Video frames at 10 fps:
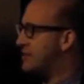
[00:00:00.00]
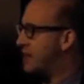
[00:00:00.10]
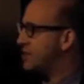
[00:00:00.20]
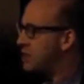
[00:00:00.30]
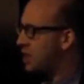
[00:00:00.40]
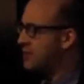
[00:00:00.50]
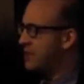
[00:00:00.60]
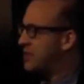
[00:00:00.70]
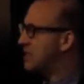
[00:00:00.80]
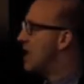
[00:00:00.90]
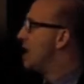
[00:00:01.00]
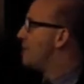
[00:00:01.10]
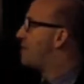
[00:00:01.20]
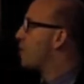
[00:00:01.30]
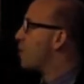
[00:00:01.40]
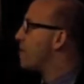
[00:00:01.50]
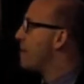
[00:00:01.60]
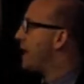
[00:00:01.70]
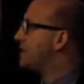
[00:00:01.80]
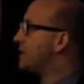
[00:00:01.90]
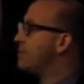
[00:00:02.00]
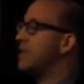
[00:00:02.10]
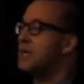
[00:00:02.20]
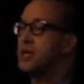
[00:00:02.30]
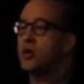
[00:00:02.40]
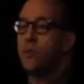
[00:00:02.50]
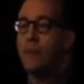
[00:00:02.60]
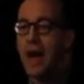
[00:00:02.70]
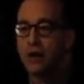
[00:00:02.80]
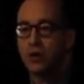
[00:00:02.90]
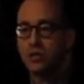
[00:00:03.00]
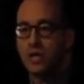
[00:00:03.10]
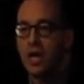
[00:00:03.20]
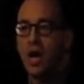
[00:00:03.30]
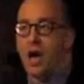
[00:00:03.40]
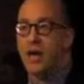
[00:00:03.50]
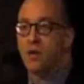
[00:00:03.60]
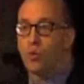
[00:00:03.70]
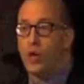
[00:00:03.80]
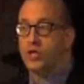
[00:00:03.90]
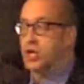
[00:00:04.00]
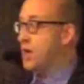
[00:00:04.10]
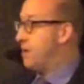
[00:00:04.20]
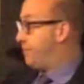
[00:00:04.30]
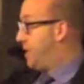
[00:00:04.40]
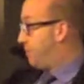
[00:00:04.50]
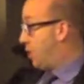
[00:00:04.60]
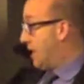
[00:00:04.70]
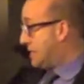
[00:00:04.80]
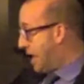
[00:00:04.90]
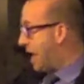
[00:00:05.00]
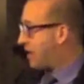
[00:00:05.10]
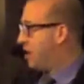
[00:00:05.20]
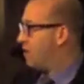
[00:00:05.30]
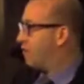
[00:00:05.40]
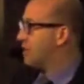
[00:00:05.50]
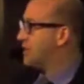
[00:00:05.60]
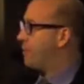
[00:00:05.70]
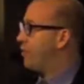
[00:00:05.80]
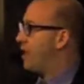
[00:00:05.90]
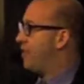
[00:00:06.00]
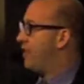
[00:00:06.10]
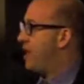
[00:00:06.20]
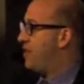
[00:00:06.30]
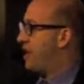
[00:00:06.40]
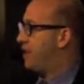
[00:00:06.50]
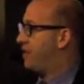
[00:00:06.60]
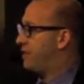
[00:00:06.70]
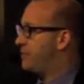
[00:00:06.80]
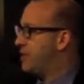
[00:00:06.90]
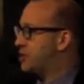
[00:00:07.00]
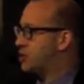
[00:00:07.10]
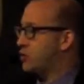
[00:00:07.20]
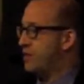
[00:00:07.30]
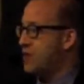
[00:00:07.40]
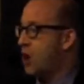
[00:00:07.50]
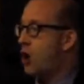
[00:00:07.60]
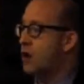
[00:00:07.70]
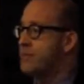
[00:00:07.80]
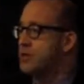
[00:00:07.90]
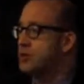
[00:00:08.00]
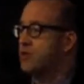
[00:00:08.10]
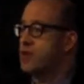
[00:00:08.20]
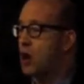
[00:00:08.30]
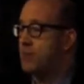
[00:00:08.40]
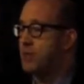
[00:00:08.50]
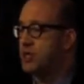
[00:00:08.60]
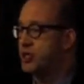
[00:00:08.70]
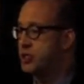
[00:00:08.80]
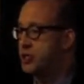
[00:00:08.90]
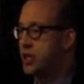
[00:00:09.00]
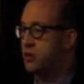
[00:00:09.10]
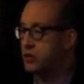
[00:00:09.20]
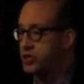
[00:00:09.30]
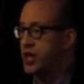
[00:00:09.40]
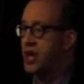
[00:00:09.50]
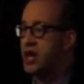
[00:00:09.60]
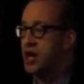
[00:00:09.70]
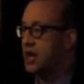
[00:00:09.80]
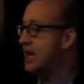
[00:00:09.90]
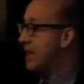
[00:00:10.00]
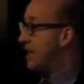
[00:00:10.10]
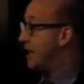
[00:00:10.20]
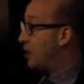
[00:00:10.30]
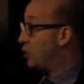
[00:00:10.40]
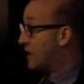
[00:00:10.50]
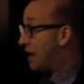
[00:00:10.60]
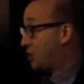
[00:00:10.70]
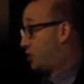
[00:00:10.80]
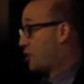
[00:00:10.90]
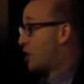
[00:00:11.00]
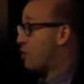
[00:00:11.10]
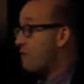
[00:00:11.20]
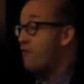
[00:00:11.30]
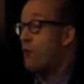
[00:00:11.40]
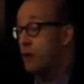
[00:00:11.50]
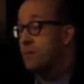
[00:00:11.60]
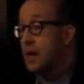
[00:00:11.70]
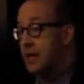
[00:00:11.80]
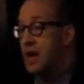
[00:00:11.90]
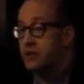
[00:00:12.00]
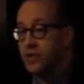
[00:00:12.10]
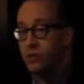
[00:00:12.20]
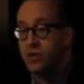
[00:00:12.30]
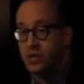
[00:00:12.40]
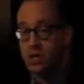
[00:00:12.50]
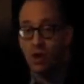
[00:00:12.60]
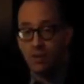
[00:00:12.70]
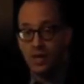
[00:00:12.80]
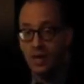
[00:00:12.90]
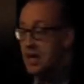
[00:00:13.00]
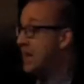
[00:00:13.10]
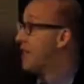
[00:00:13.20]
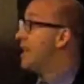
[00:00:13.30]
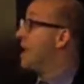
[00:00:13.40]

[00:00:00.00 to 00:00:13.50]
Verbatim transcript: I don't have time to talk about this, but there are amazing political battles in which people attack, for example, the, the, the, the ministry of the Ar- minister of the army, the general Scherer, who's actually trying to reform accounting within the army.